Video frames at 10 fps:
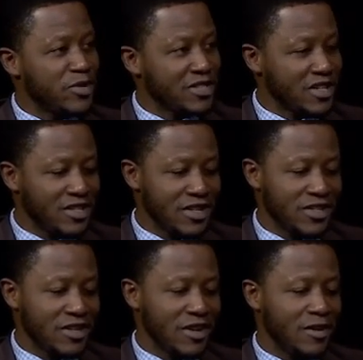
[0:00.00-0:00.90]

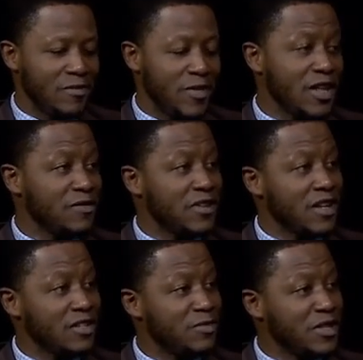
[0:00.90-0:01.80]
presentation by the
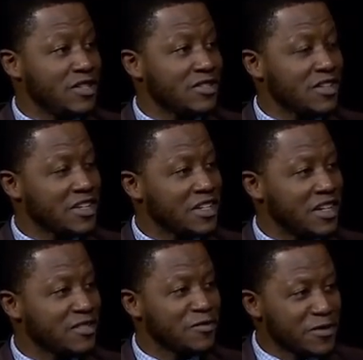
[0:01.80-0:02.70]
finance minister.
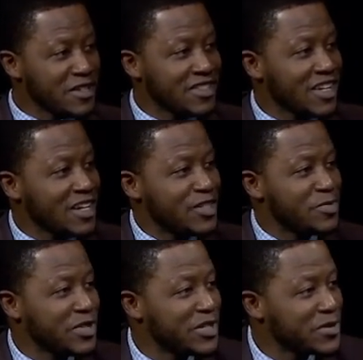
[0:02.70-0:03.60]
That's the first thing I'll
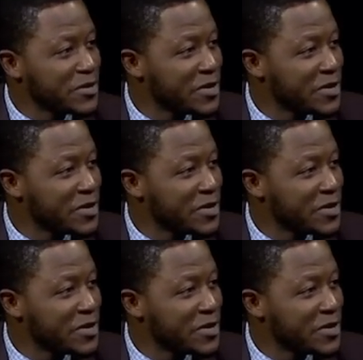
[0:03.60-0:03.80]
jump into.